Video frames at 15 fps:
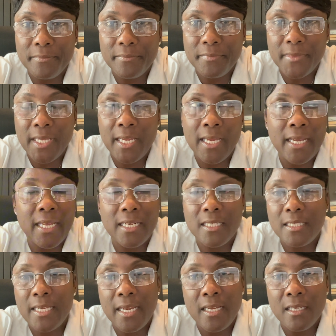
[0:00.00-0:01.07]
yeah, I got to
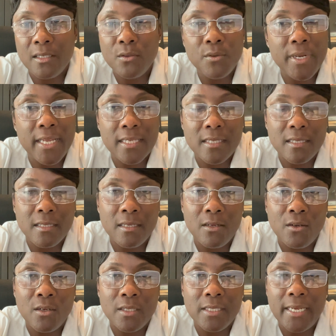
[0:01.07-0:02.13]
take a Lunesta
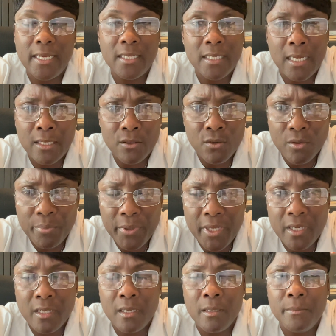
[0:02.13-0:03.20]
or take a Tylenol
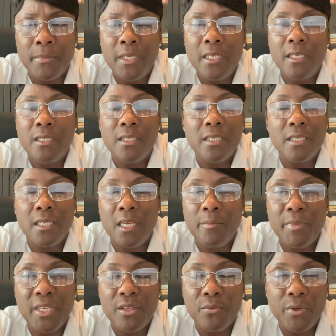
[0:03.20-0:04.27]
PM just to give
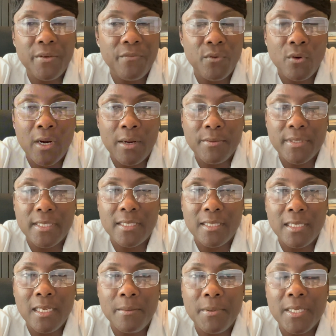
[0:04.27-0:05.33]
me 3-4 hours of
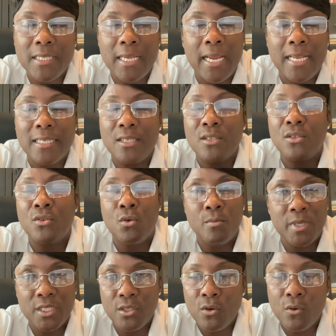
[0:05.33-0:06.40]
sleep because I got so
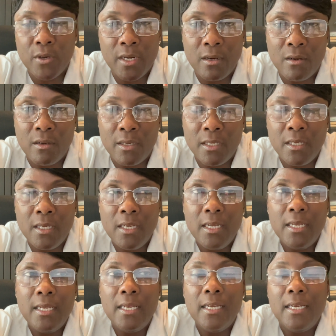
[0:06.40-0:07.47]
much going
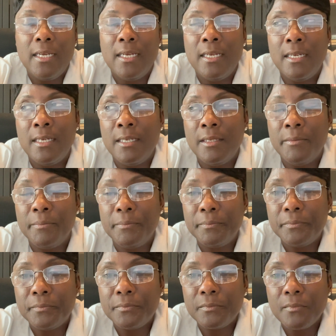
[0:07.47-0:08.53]
on.
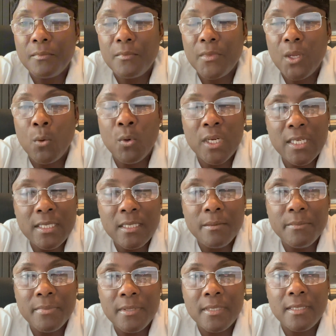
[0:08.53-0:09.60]
What are
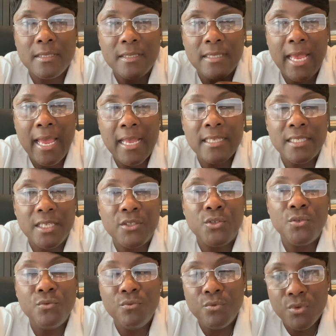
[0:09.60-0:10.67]
some signs that
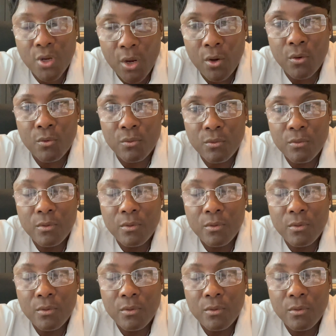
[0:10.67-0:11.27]
you